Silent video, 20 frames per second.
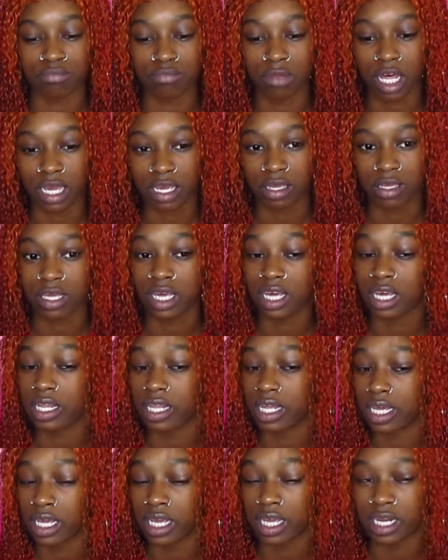like
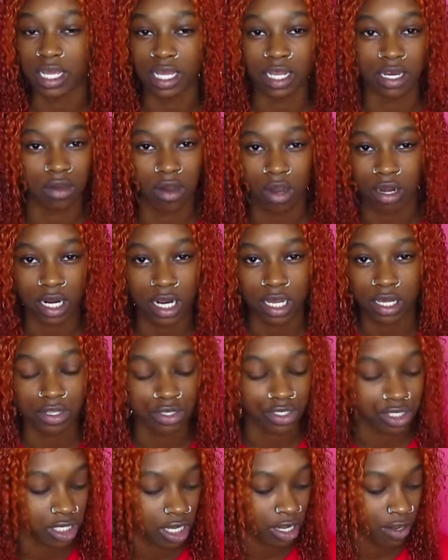killing and all that
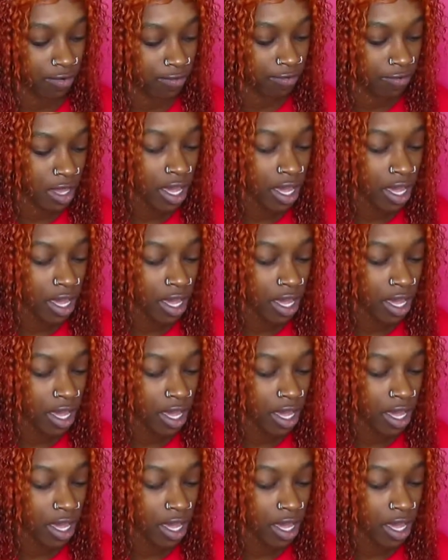other stuff,